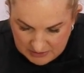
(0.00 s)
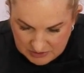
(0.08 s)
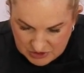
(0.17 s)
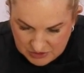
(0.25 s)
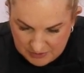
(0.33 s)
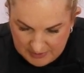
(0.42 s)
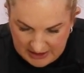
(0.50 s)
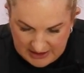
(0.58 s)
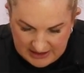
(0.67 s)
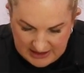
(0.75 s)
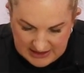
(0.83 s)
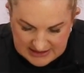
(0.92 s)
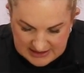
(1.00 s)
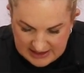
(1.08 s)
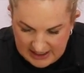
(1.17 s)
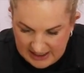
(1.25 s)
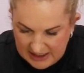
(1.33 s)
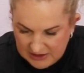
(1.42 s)
which will make it easier to
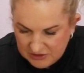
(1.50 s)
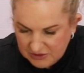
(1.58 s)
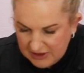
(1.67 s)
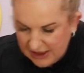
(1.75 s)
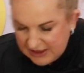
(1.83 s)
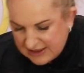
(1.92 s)
handle. And you